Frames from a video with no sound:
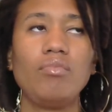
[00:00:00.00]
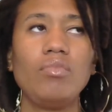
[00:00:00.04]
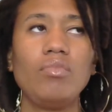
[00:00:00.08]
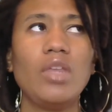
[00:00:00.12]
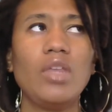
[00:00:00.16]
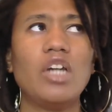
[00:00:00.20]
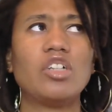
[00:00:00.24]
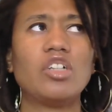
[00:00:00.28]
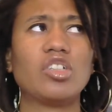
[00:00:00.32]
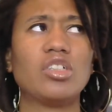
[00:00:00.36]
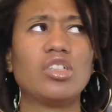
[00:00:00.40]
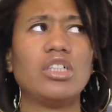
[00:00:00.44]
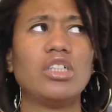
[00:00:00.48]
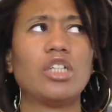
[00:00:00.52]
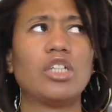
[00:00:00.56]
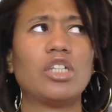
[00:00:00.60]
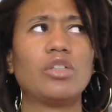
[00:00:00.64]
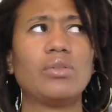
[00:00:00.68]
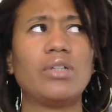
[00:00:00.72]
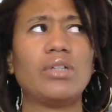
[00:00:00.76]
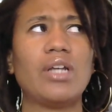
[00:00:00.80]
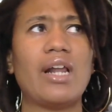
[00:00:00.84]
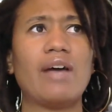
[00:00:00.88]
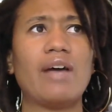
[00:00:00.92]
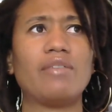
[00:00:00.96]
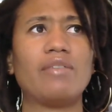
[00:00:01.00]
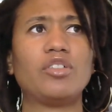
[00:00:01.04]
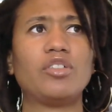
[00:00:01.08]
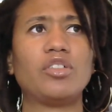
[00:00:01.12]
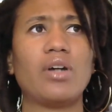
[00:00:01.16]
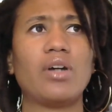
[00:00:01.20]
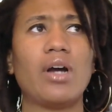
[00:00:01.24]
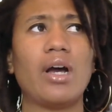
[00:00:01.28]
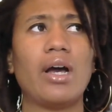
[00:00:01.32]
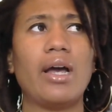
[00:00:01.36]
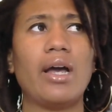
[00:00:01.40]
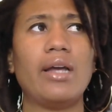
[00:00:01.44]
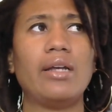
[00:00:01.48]
There's another one that I've
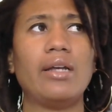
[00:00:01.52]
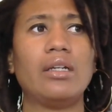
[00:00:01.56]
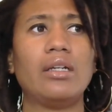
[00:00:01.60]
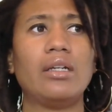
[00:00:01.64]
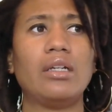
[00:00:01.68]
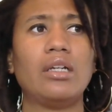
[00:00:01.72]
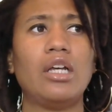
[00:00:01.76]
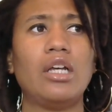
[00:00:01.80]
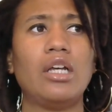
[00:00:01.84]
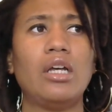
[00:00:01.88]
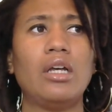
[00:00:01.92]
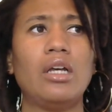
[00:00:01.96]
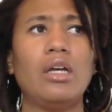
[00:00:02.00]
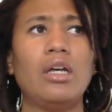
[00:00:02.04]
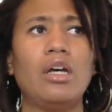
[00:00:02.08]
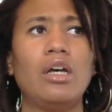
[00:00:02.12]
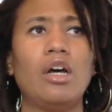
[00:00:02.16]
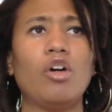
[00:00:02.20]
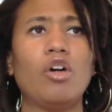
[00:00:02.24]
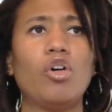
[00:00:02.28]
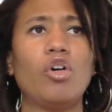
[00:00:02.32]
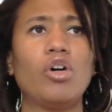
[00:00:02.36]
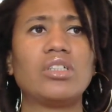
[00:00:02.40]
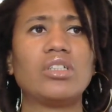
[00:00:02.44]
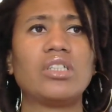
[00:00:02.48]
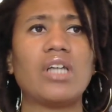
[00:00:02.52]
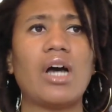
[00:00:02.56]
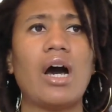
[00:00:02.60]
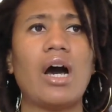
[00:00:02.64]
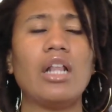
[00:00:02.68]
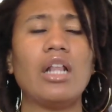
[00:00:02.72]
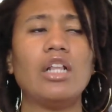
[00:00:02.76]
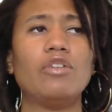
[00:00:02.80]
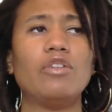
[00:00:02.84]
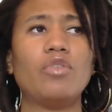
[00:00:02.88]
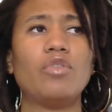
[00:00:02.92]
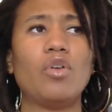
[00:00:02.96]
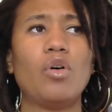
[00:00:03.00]
tried. Of course,
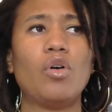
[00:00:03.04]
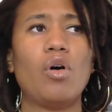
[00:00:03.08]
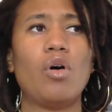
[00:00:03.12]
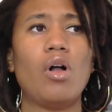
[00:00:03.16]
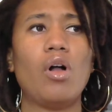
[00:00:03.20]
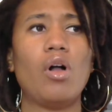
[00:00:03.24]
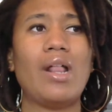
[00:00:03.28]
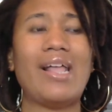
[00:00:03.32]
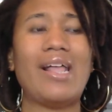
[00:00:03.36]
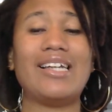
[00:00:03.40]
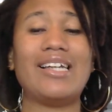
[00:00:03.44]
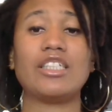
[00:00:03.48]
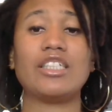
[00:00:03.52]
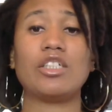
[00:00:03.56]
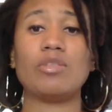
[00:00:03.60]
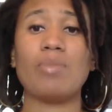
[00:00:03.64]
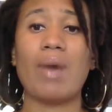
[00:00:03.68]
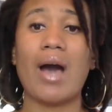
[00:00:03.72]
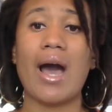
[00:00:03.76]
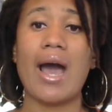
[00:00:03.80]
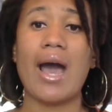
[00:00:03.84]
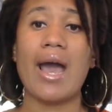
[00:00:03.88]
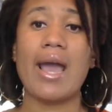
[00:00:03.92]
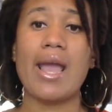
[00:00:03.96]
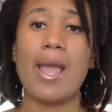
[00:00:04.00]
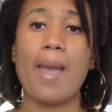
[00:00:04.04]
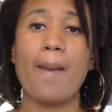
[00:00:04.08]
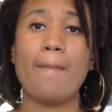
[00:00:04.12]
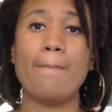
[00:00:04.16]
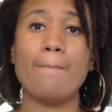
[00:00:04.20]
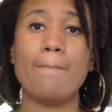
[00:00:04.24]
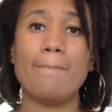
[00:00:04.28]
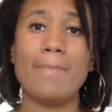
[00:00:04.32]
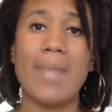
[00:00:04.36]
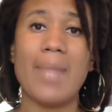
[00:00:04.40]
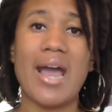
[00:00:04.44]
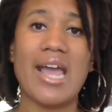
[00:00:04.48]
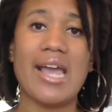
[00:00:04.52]
olive oil is my
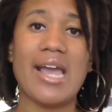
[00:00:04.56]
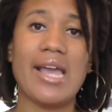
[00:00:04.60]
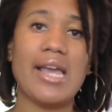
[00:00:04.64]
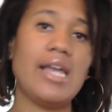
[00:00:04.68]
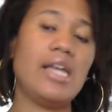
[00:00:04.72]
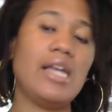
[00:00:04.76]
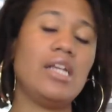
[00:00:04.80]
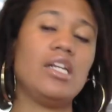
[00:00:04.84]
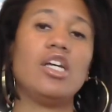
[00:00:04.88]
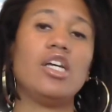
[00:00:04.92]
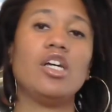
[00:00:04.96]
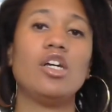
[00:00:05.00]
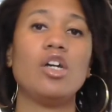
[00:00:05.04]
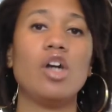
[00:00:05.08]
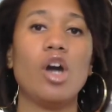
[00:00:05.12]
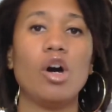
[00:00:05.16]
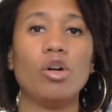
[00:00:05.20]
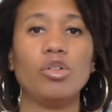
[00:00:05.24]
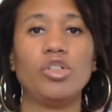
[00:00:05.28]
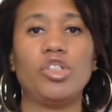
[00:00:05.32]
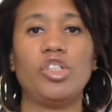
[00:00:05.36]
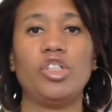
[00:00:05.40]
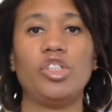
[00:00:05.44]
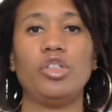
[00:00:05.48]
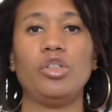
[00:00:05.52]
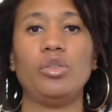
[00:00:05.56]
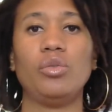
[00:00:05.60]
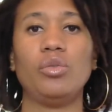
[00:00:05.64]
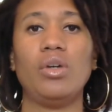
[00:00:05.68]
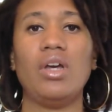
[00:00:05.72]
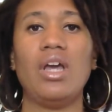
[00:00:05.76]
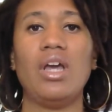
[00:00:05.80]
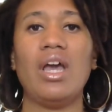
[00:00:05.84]
main go-to.